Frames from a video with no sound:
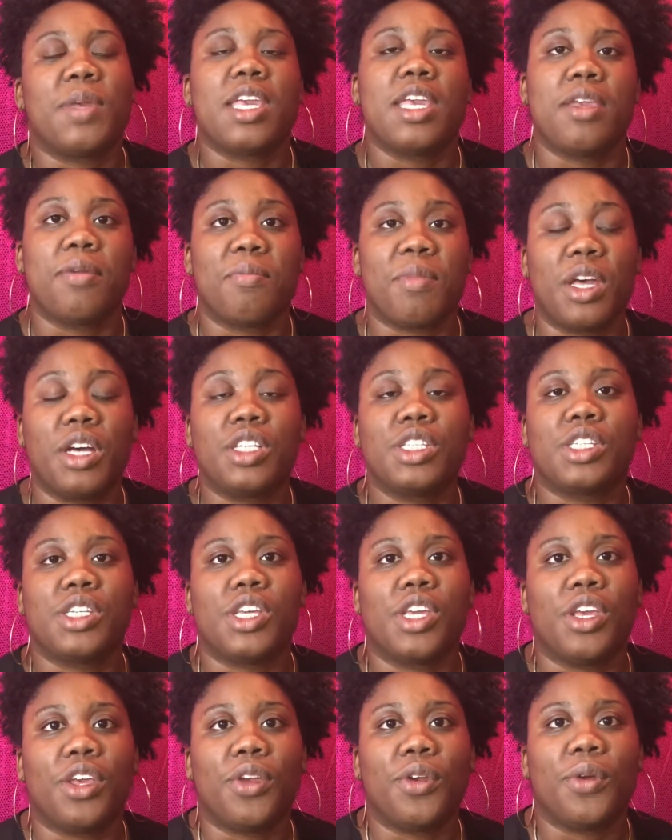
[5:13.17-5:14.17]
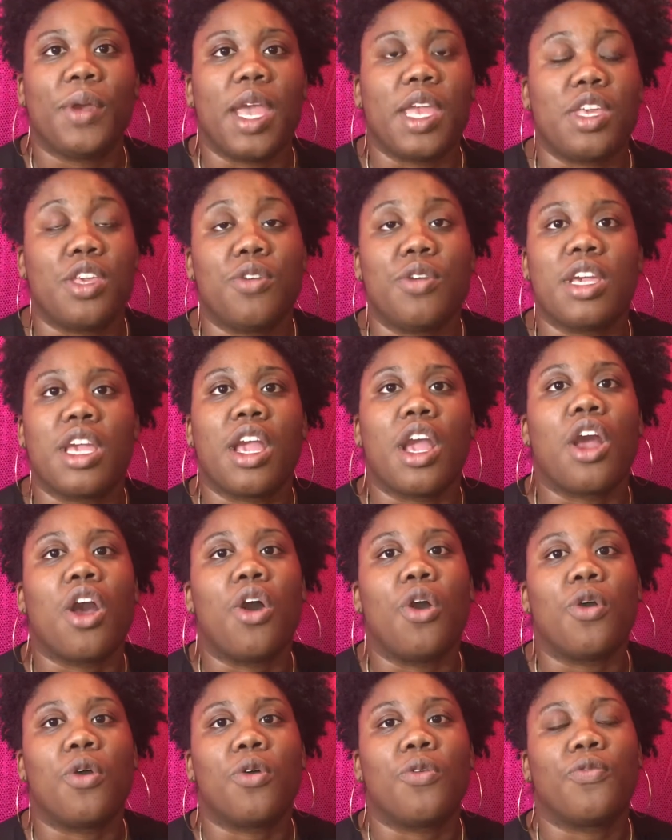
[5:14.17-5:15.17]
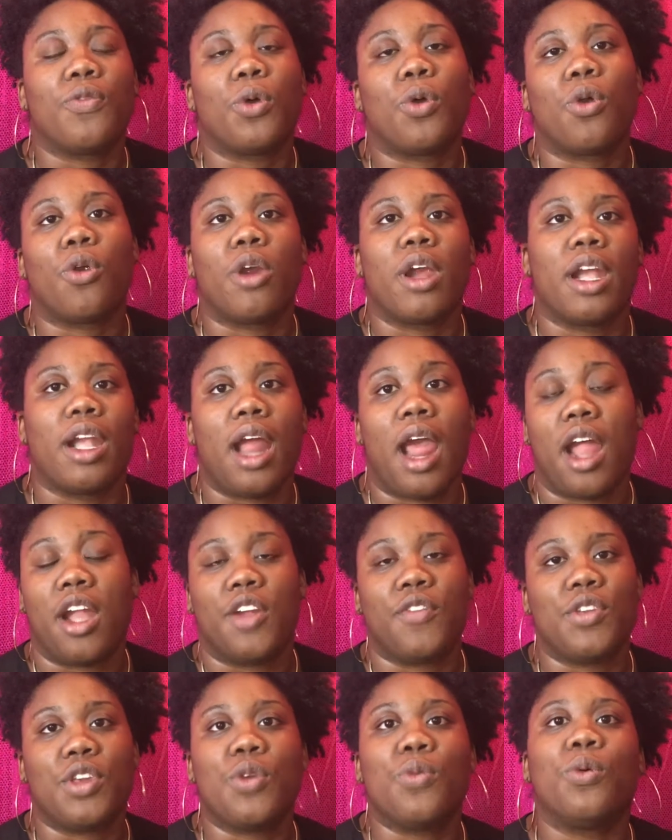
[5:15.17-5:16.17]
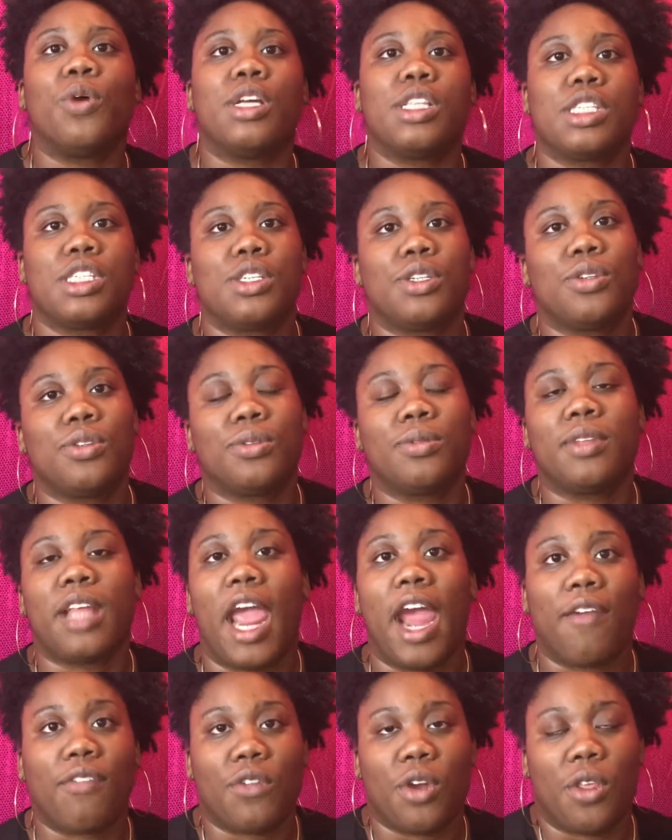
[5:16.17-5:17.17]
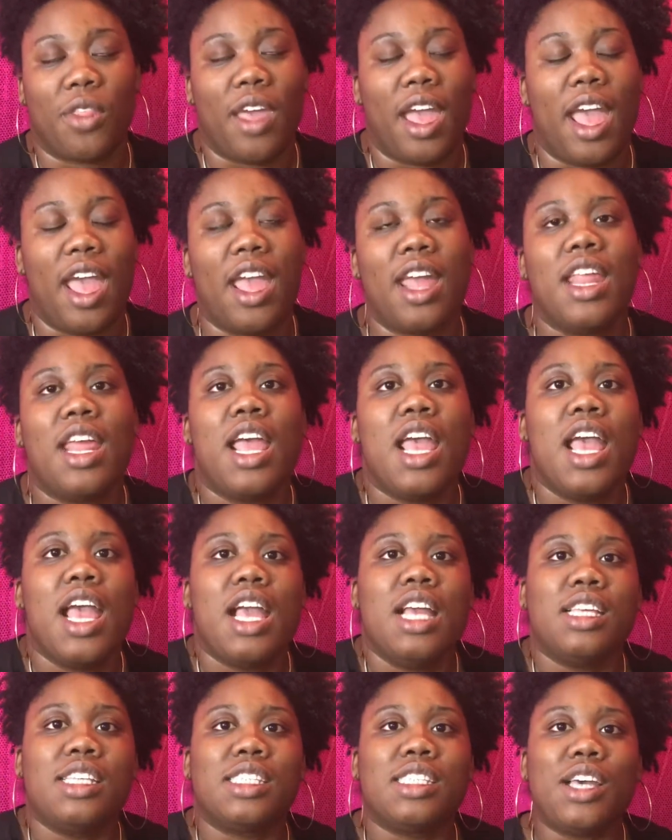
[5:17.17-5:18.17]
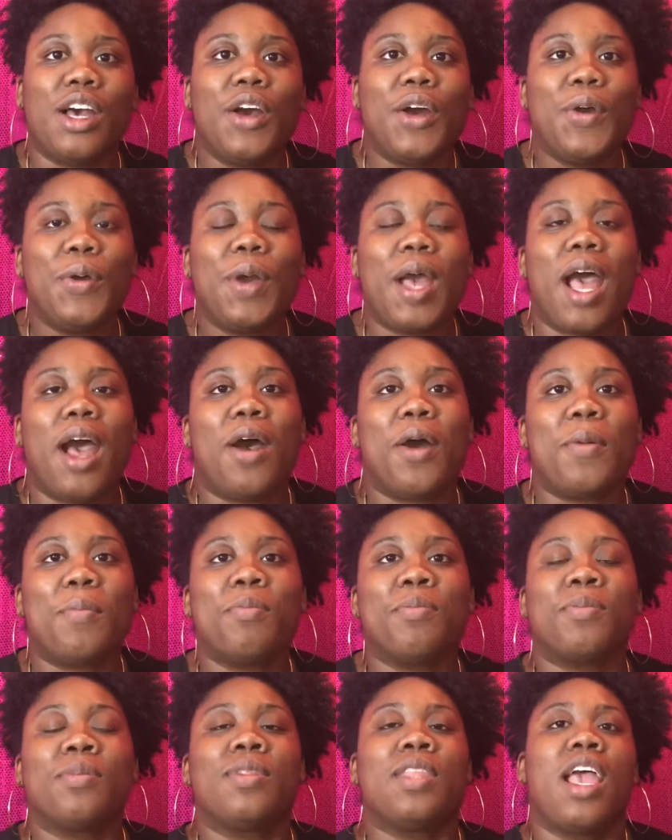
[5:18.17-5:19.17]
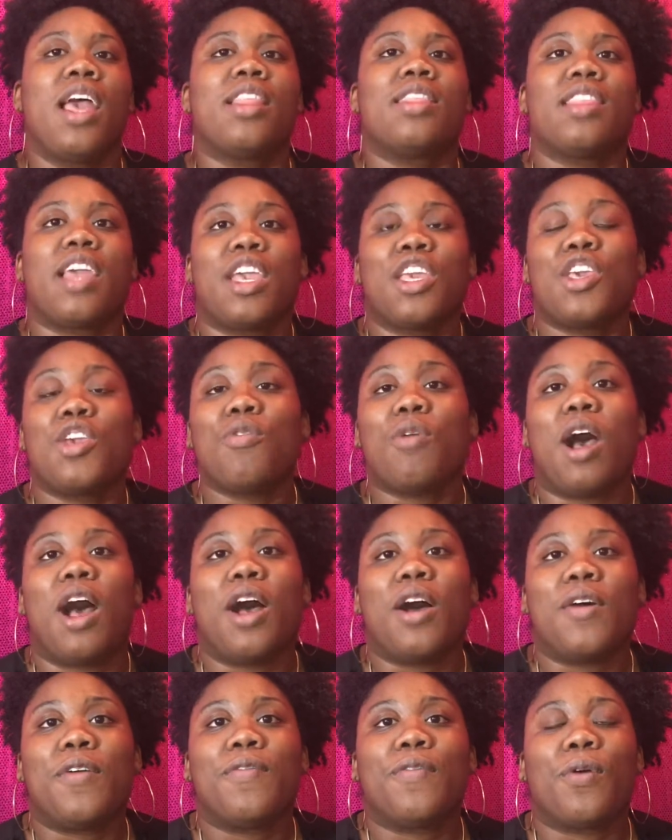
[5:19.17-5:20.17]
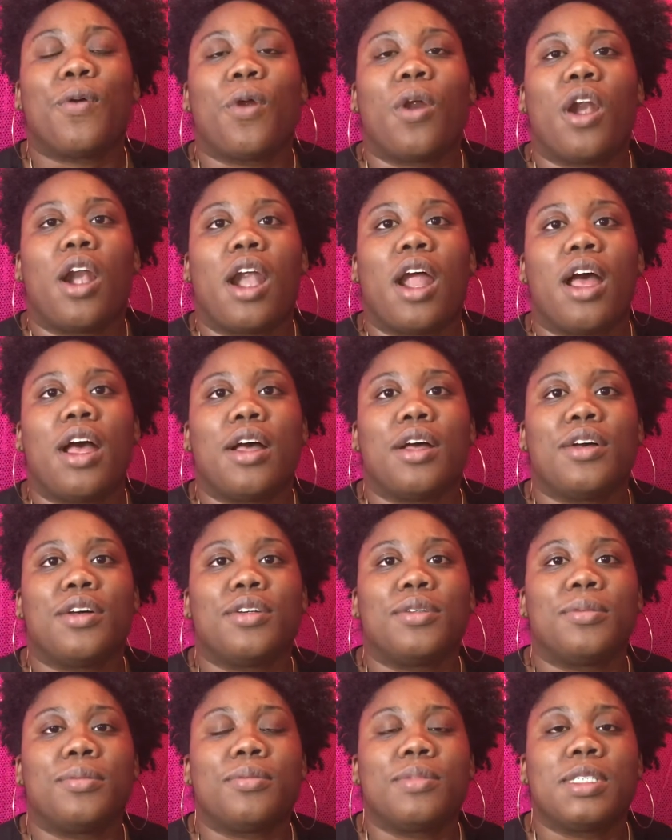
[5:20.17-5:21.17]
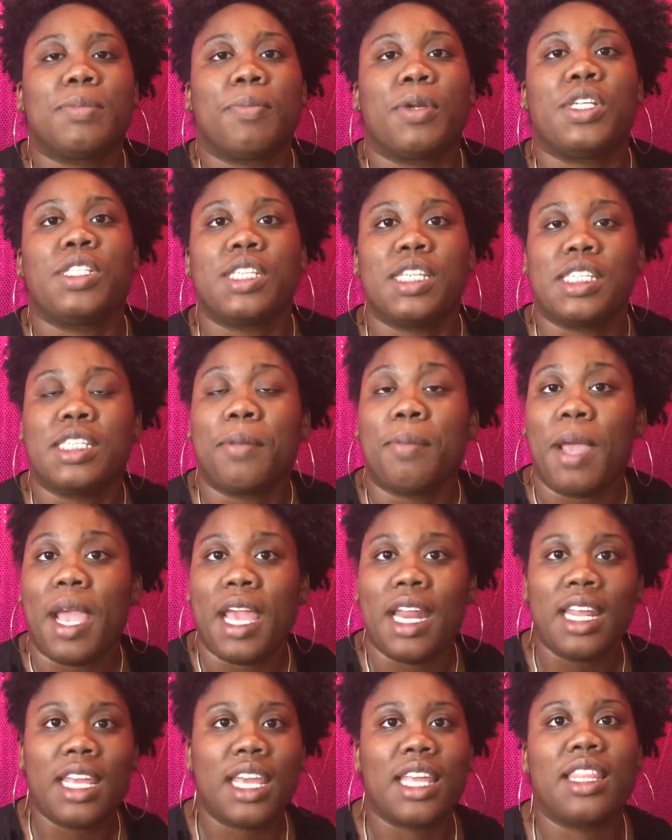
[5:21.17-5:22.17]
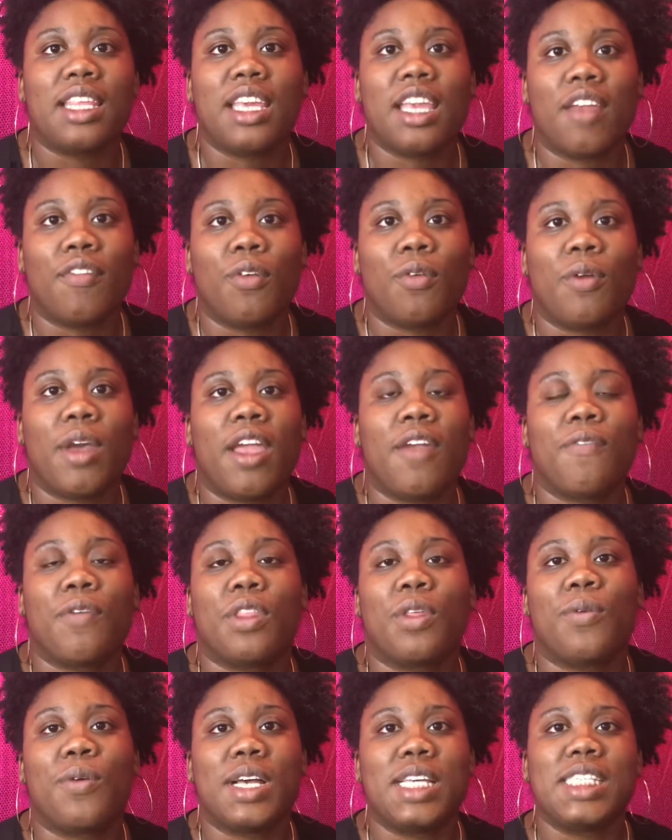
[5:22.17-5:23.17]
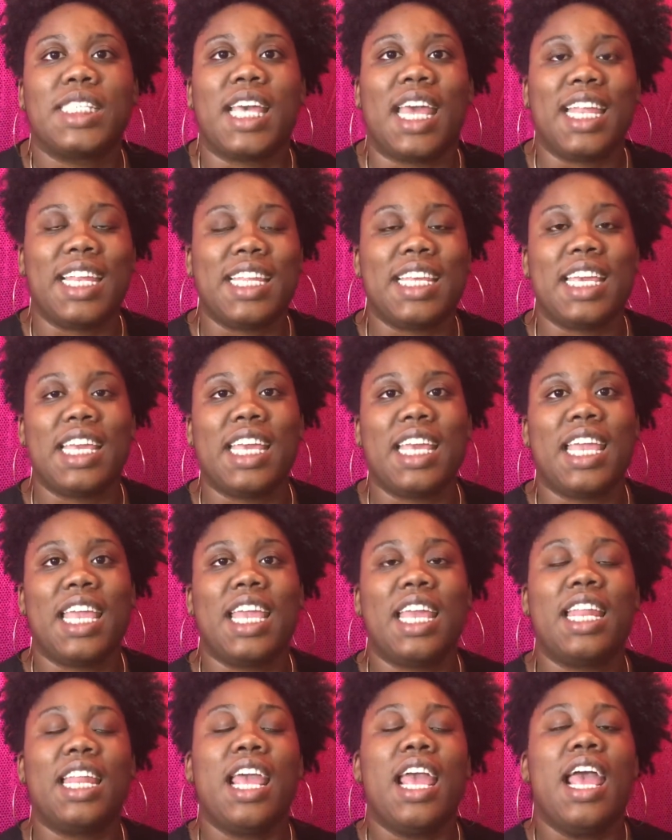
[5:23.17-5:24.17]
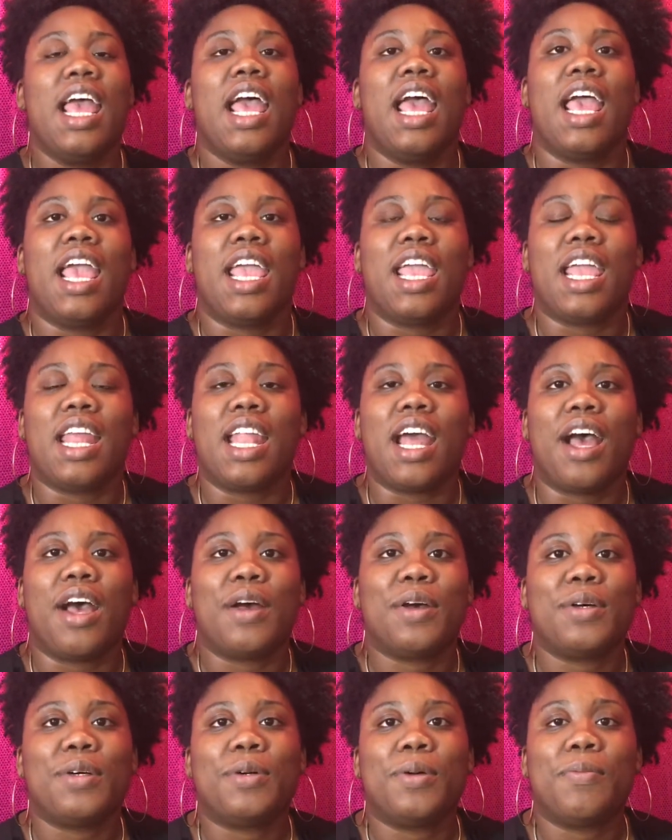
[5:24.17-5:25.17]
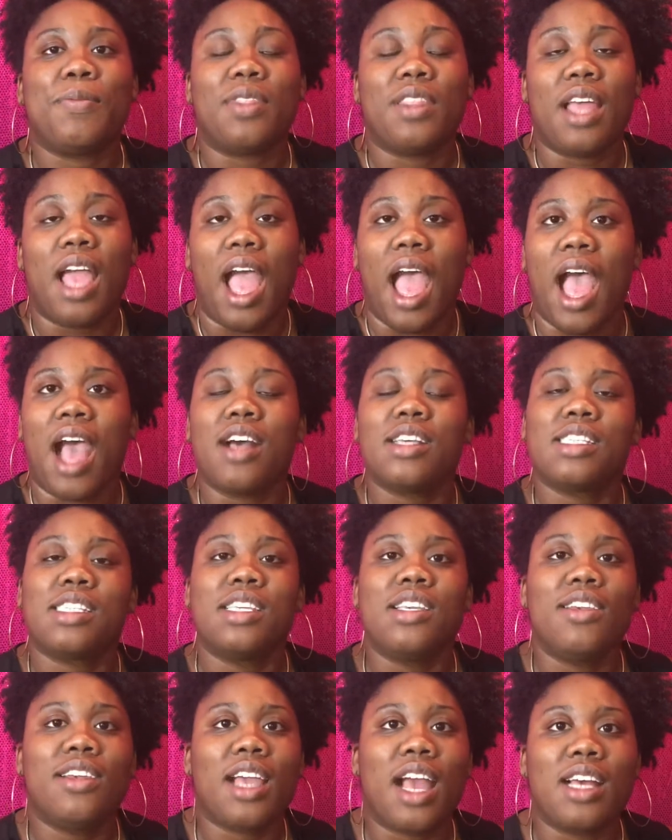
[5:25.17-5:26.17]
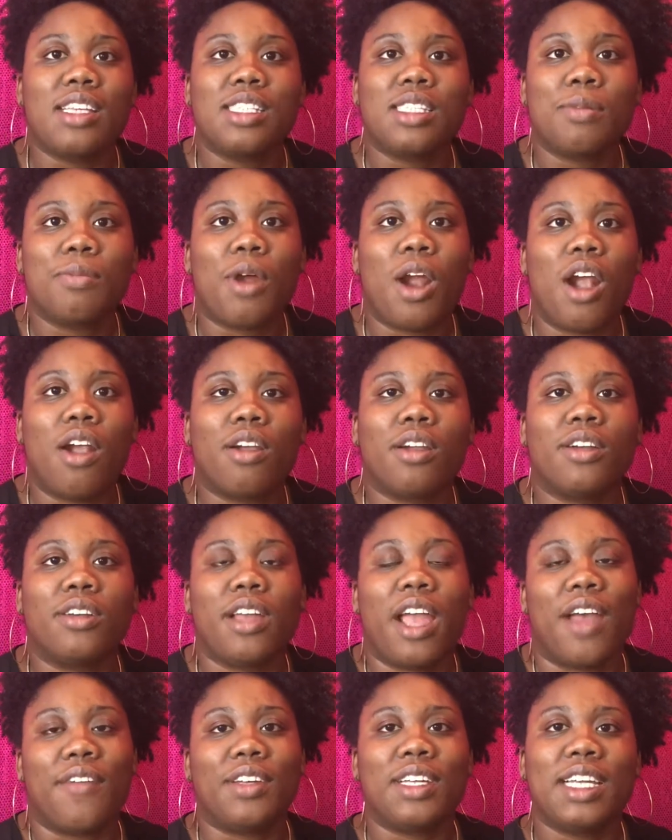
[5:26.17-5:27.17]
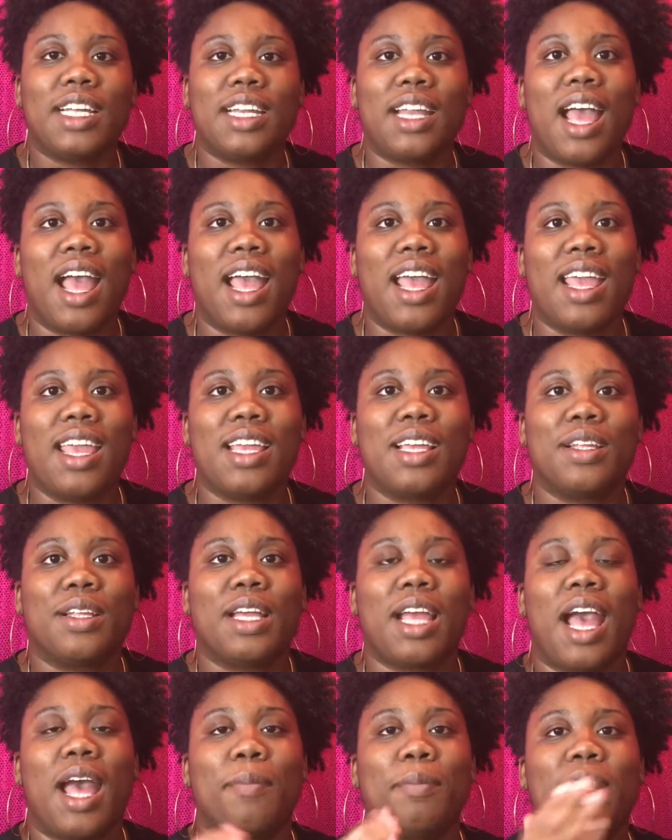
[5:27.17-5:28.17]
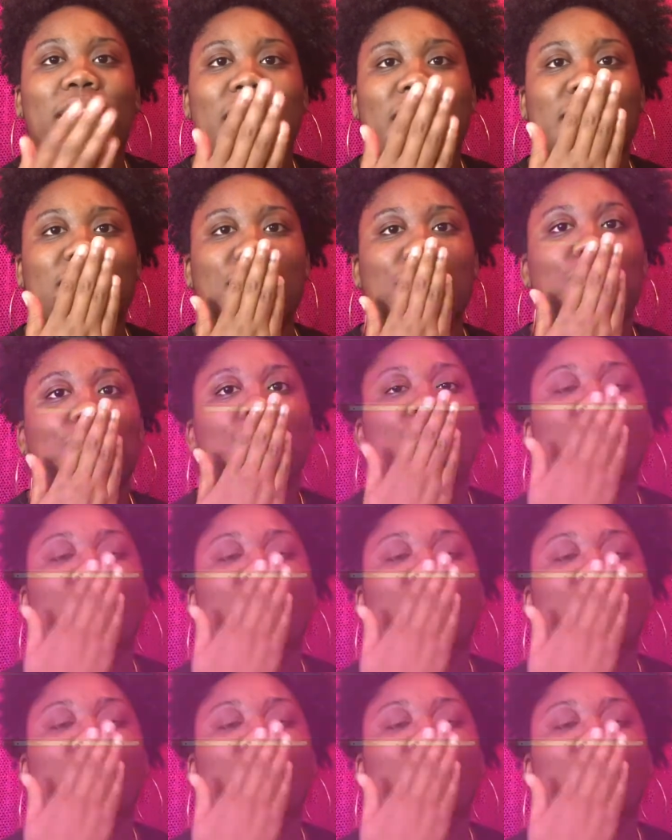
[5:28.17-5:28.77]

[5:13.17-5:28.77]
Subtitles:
email to you, and you can go for it however you want to after that. So thank you all for participating in the giveaway, for the ones that did, and I'll see you guys tomorrow. Have a good night. God bless.